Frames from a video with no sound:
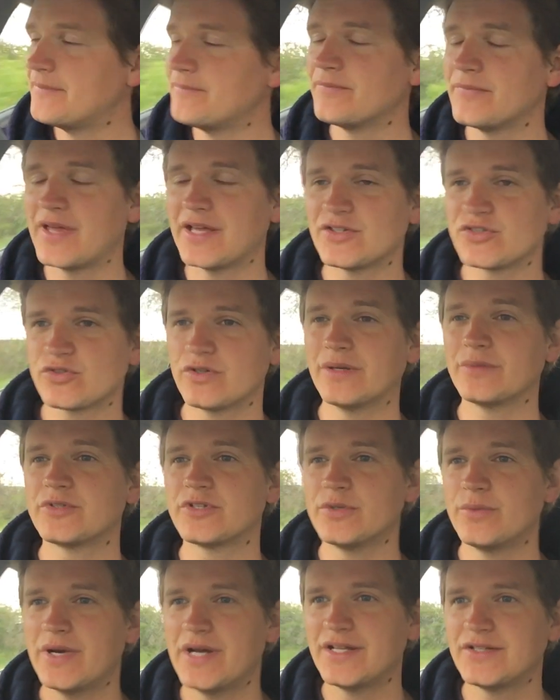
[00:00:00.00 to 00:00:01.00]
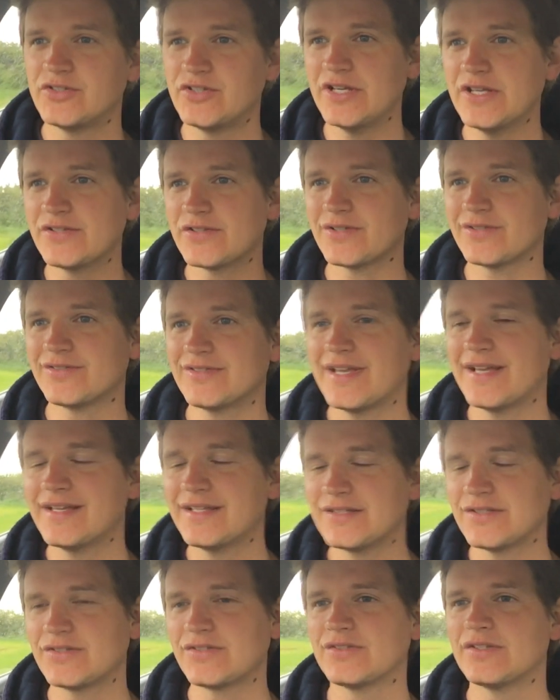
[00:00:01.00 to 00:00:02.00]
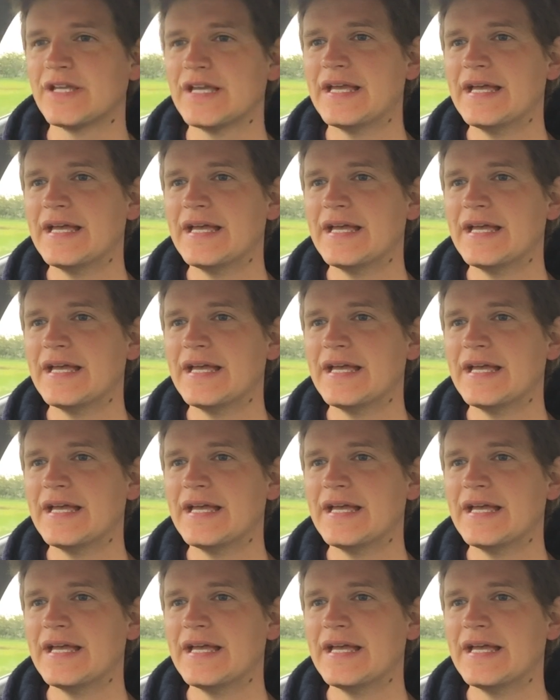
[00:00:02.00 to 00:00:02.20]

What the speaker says: That scripture where Jesus says,